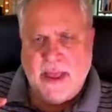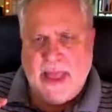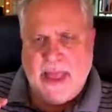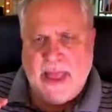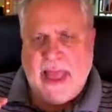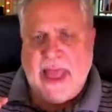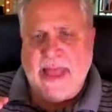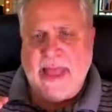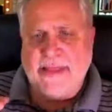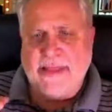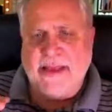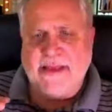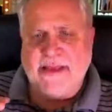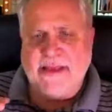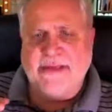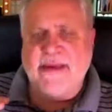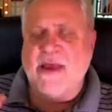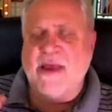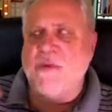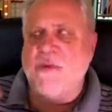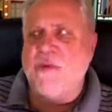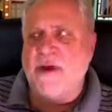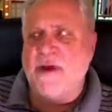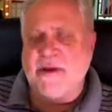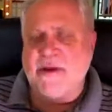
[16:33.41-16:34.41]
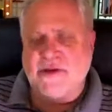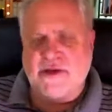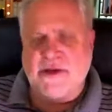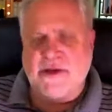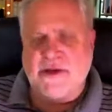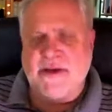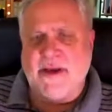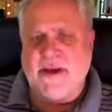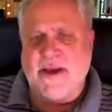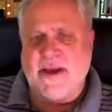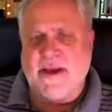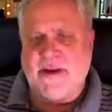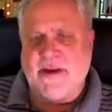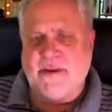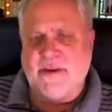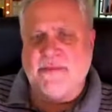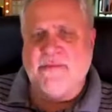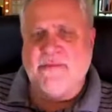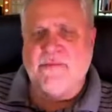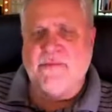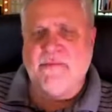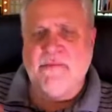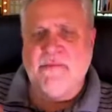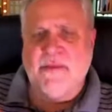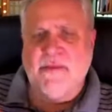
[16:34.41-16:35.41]
and they say, well, gee,
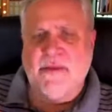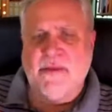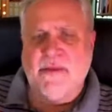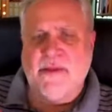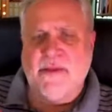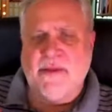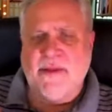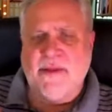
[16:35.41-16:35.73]
let